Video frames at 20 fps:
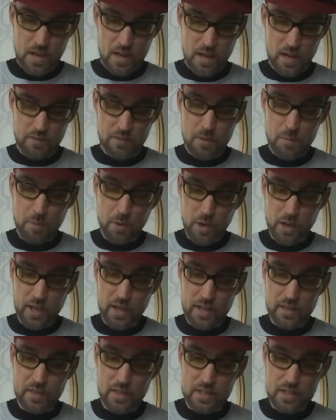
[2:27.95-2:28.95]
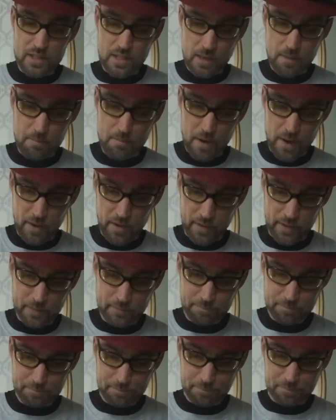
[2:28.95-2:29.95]
If you put in the slim
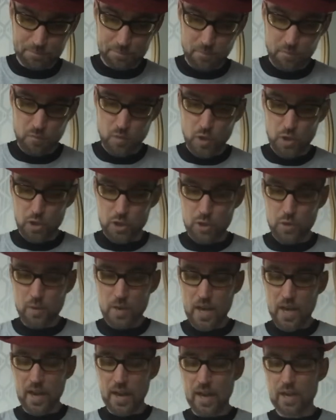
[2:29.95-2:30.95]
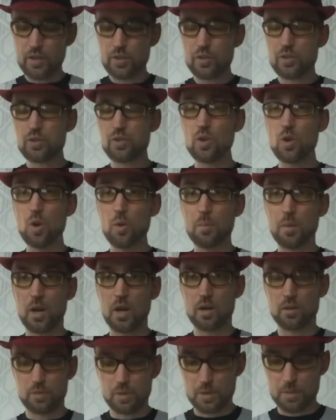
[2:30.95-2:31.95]
bearing, you get a
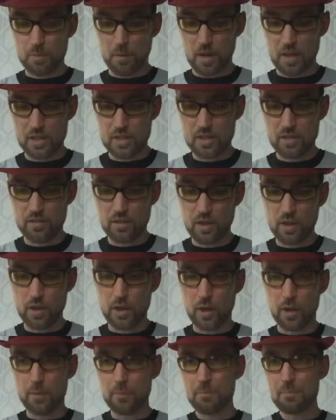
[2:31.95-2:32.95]
super responsive yo-yo.